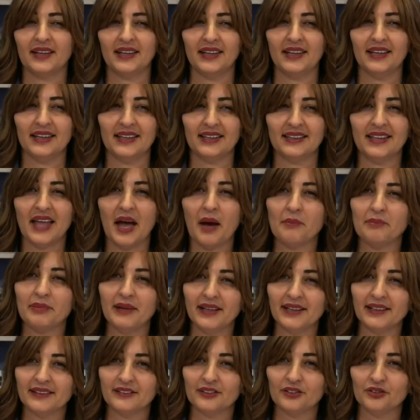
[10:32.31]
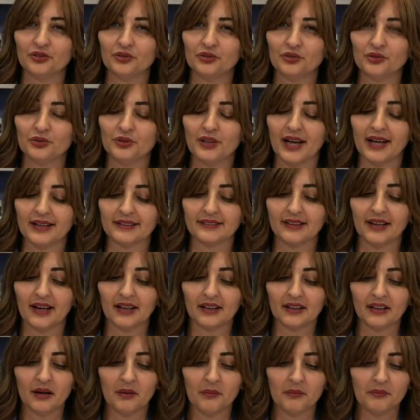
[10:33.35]
ability to do that? How
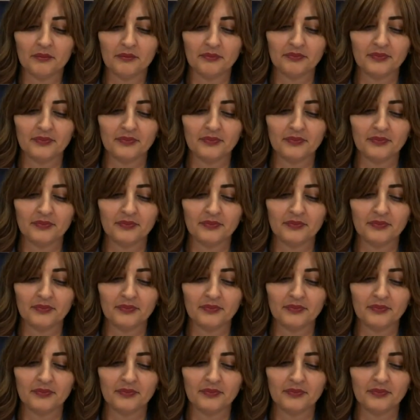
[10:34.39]
come,